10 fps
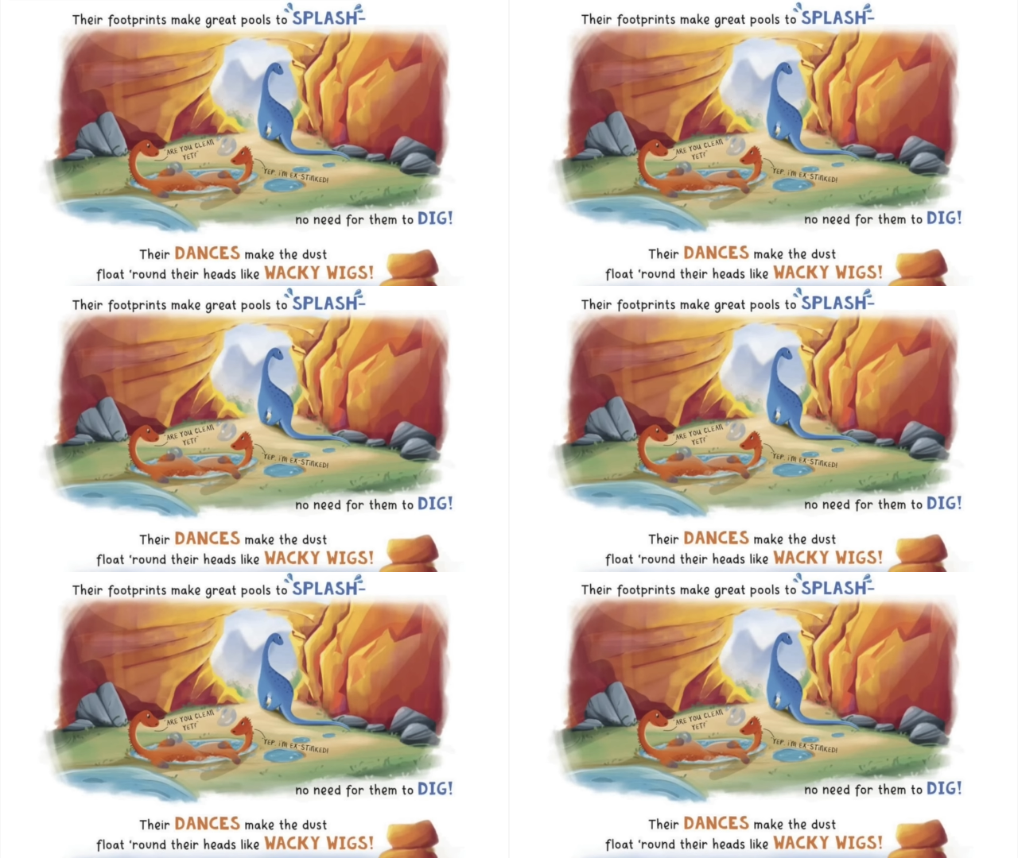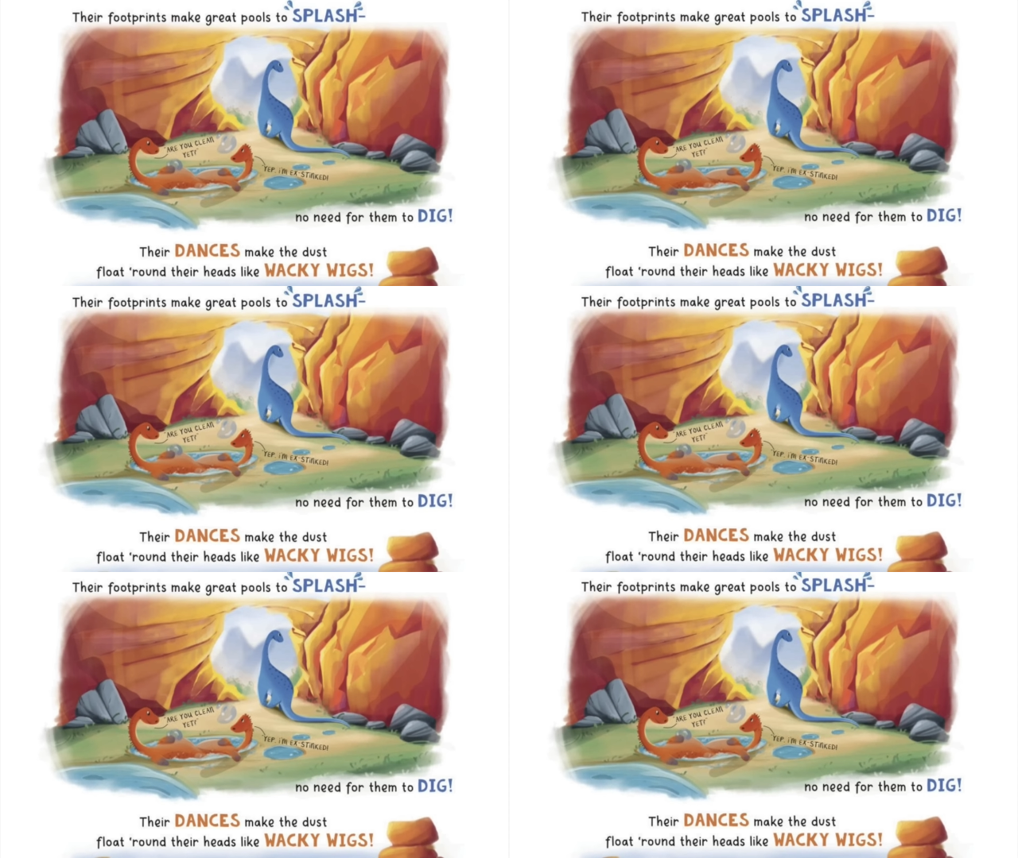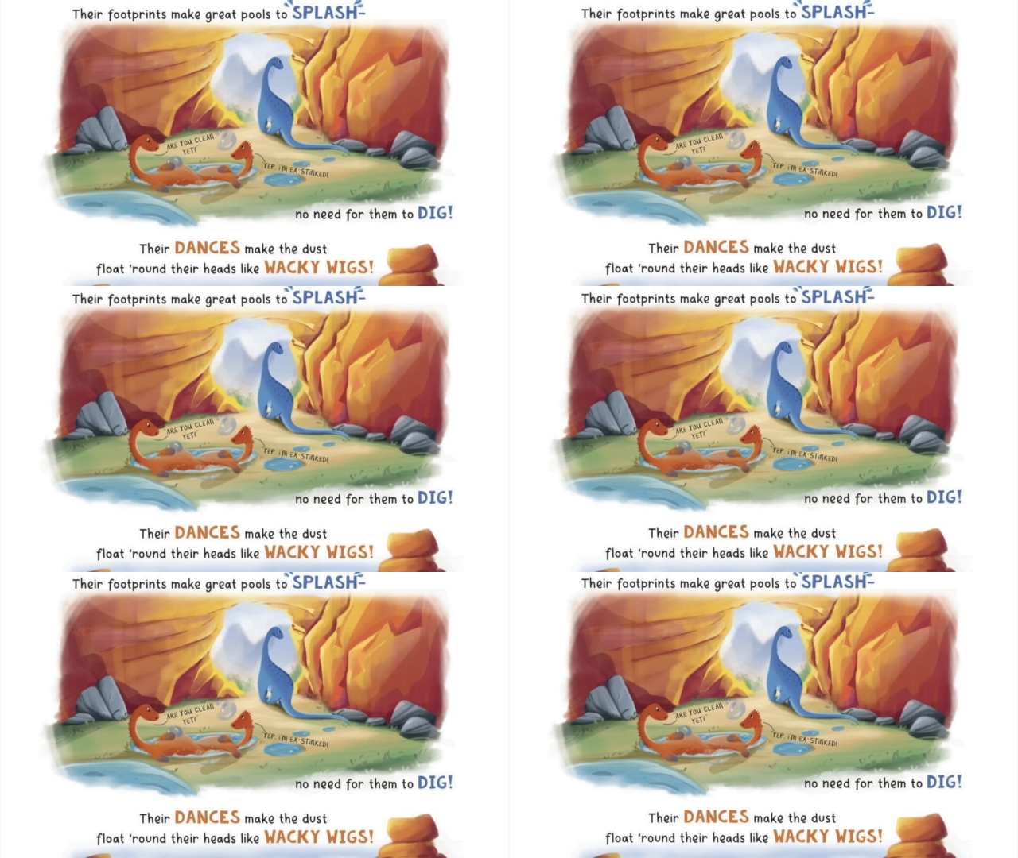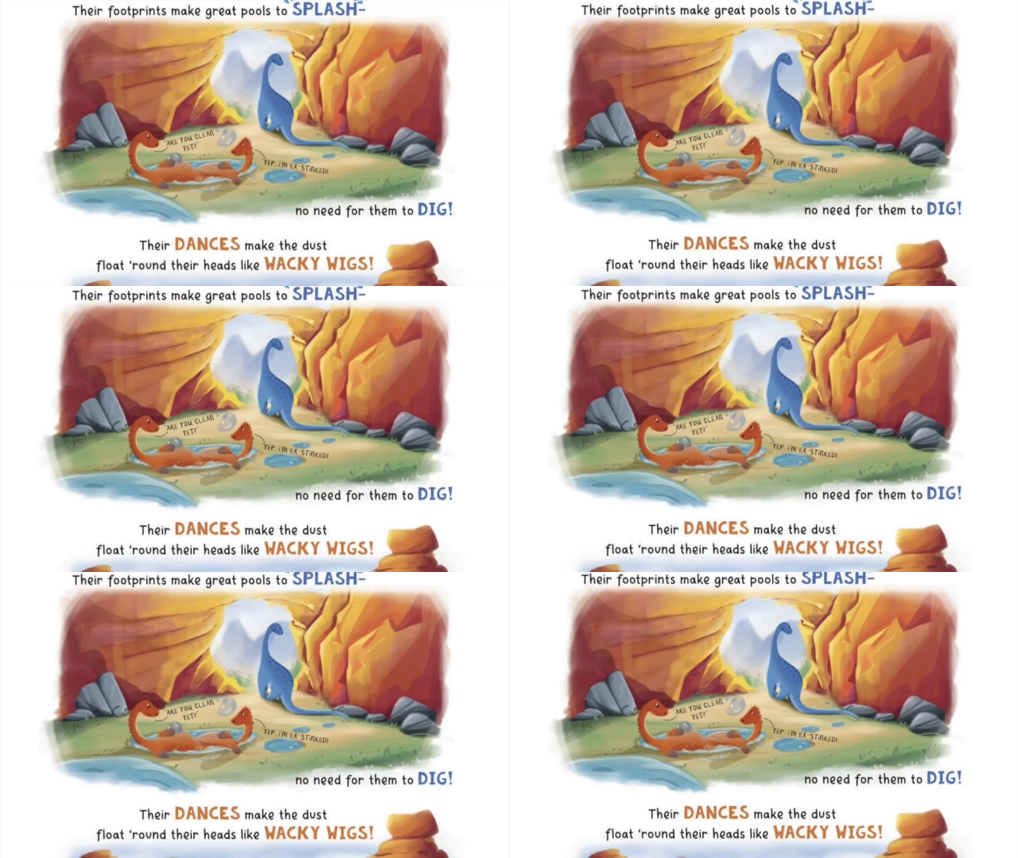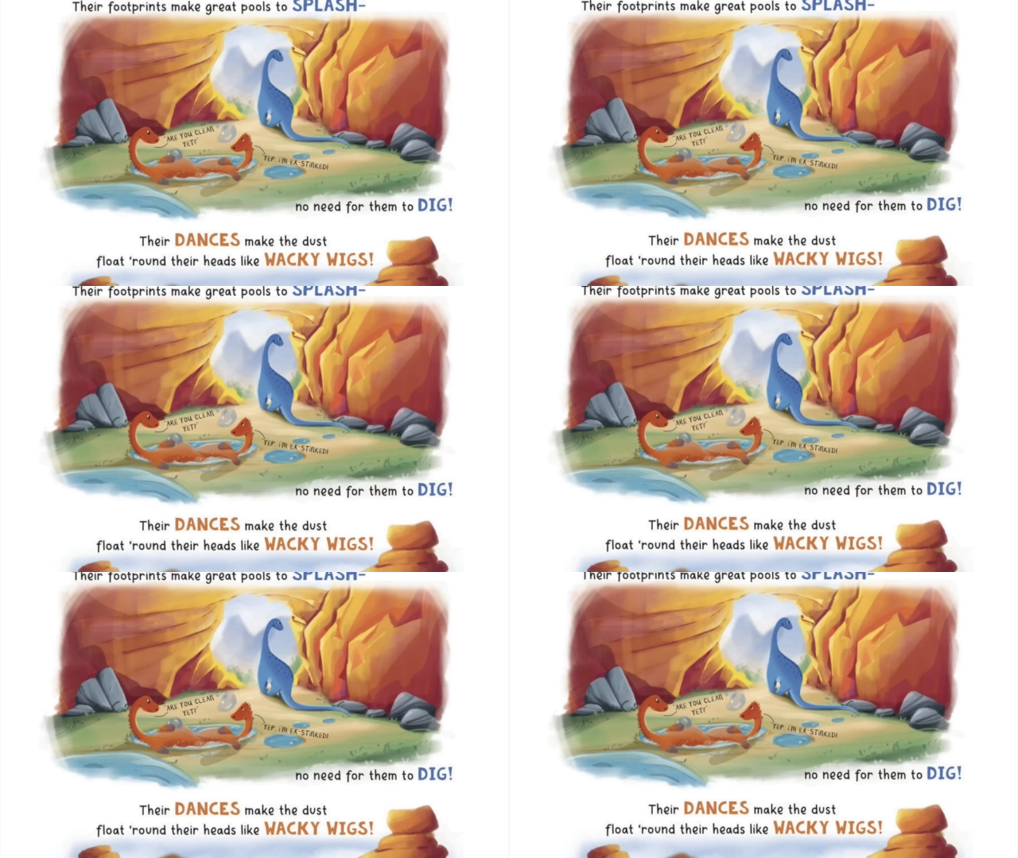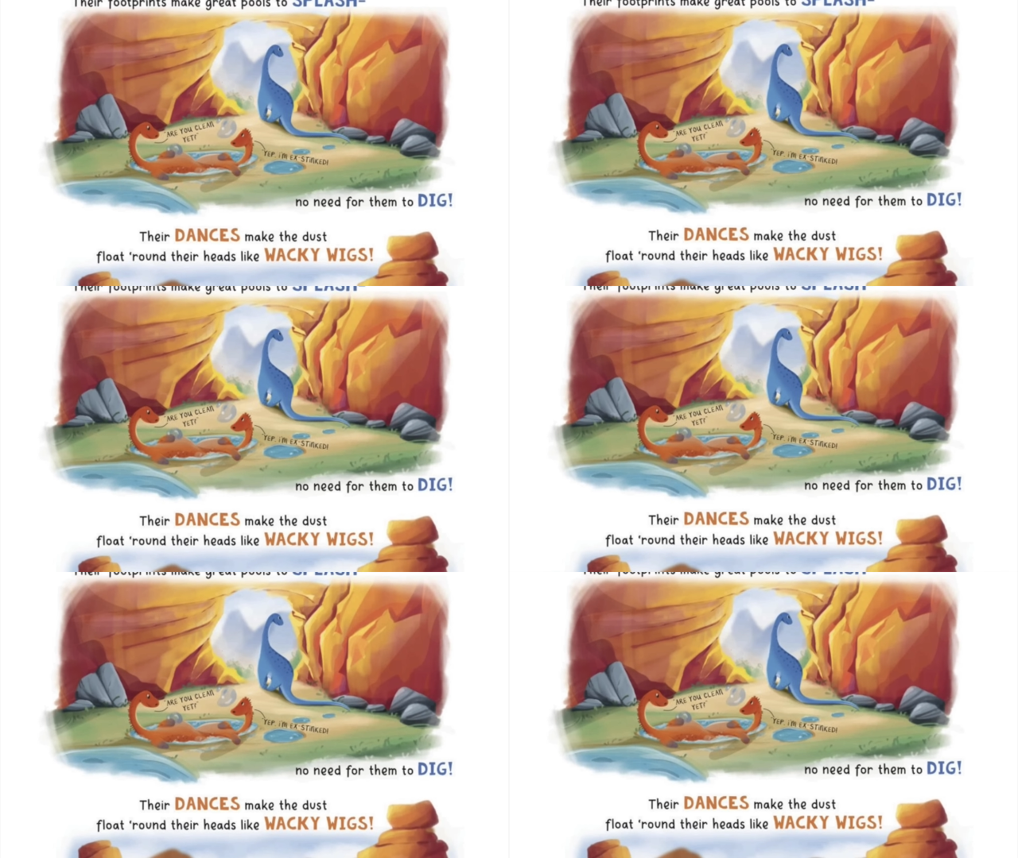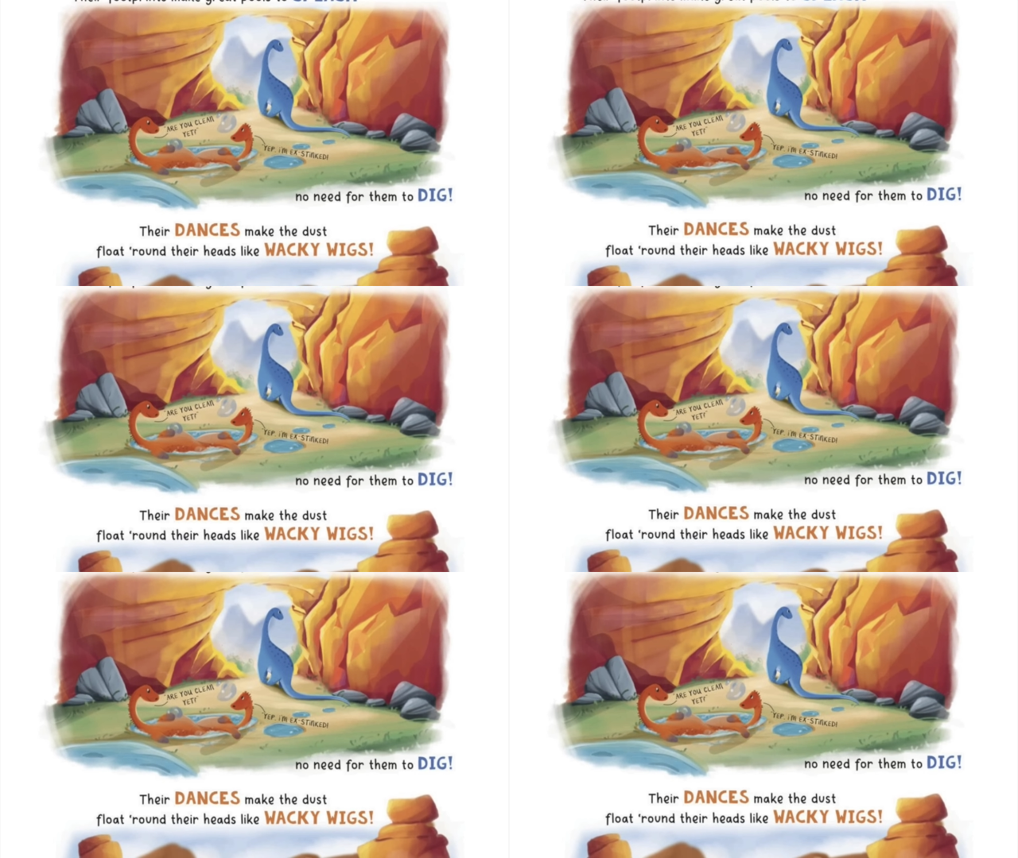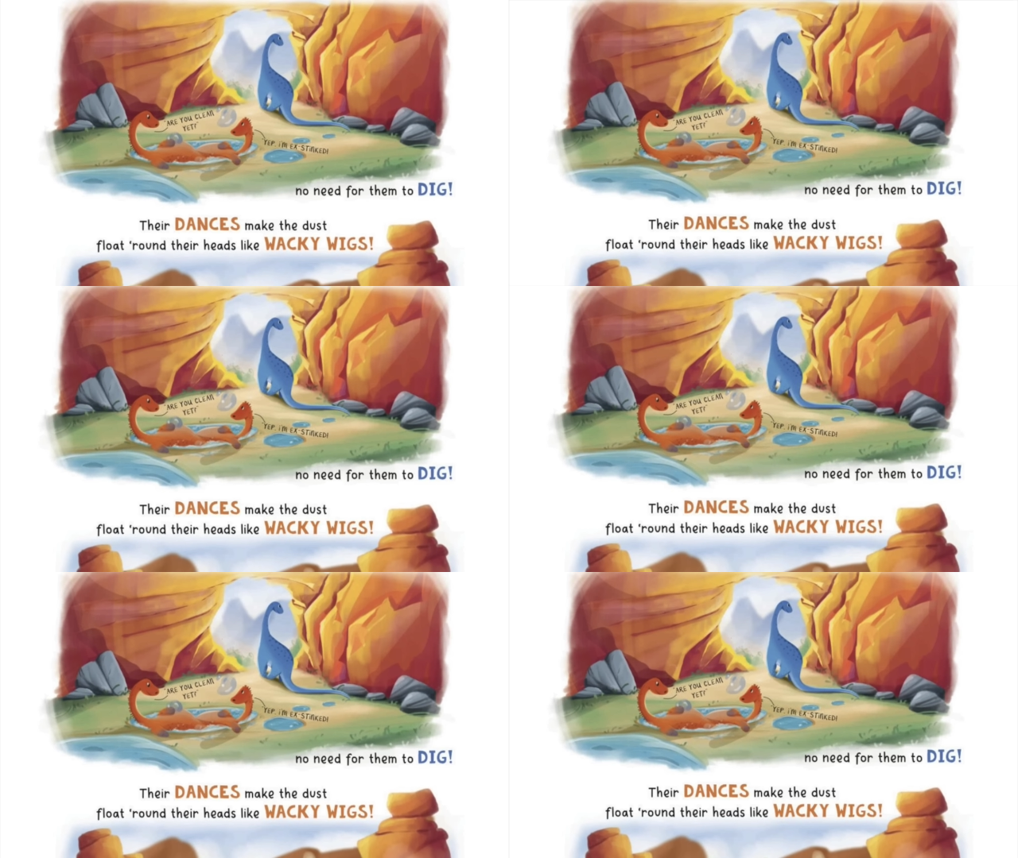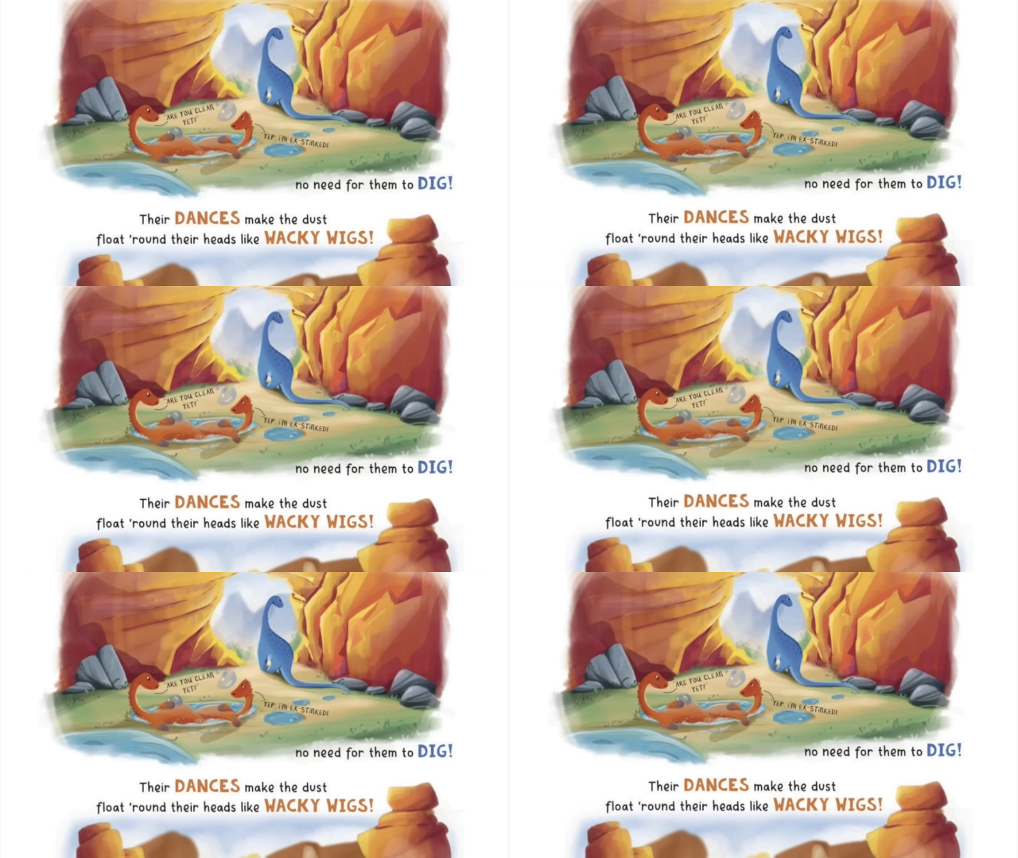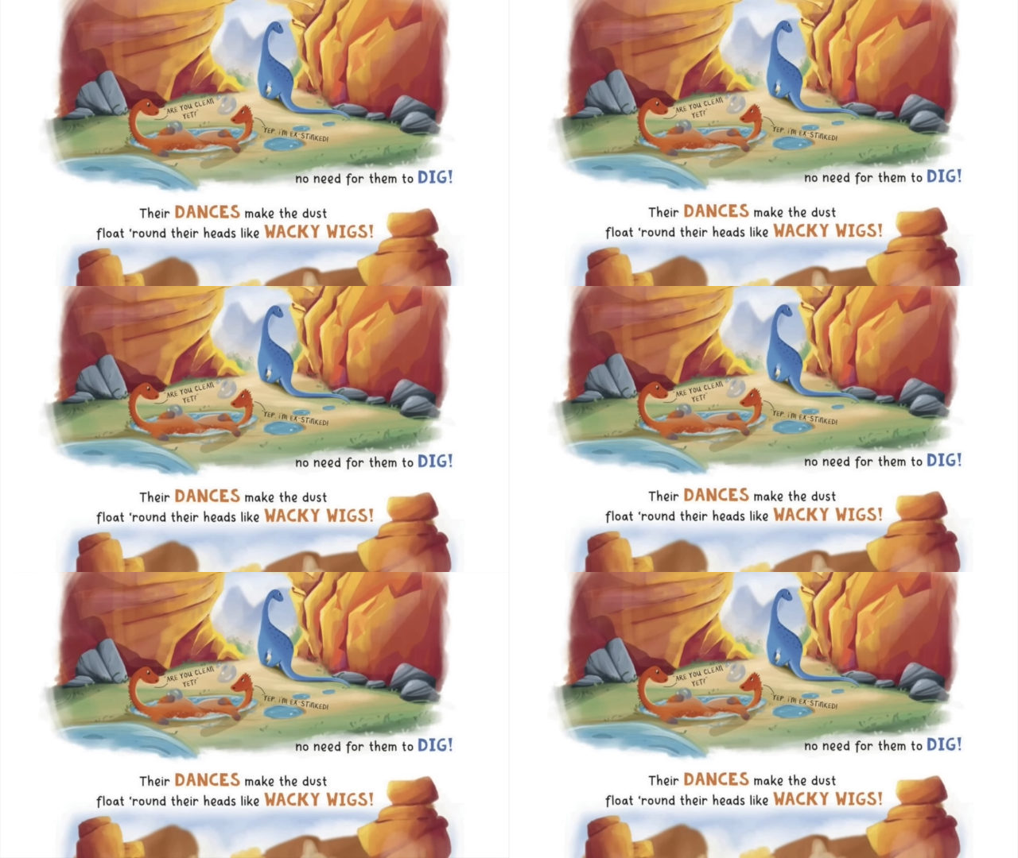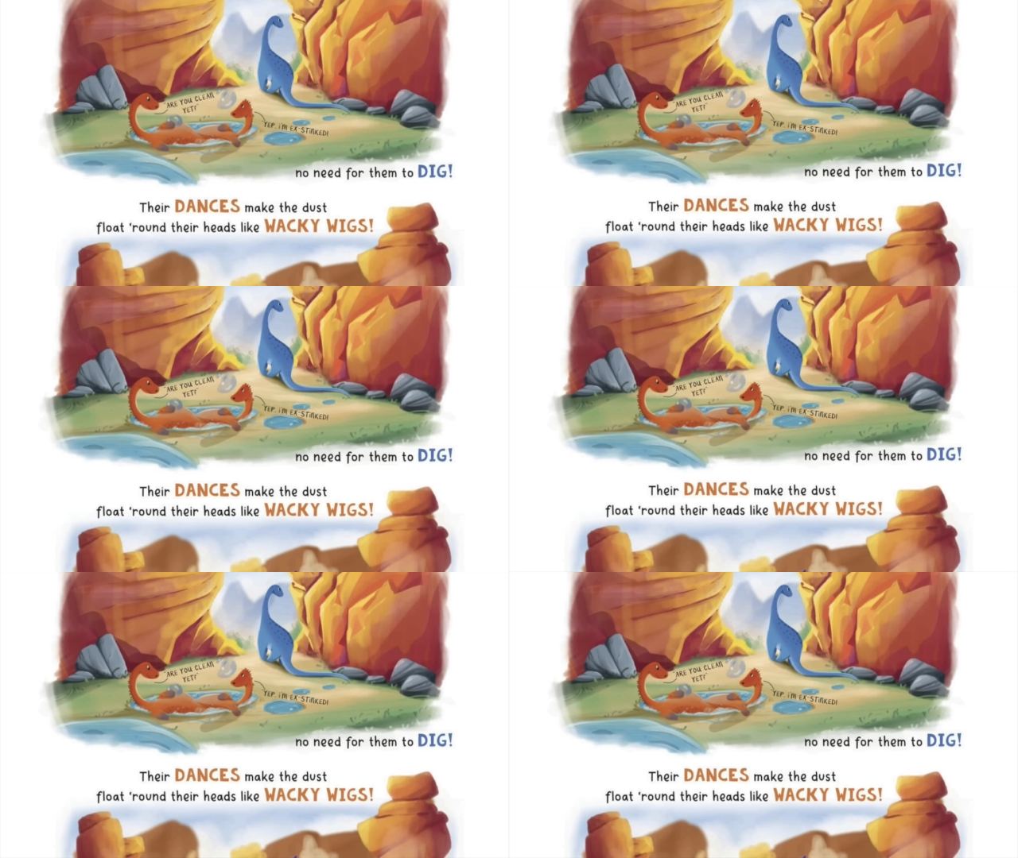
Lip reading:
Nobody's mouth can be seen.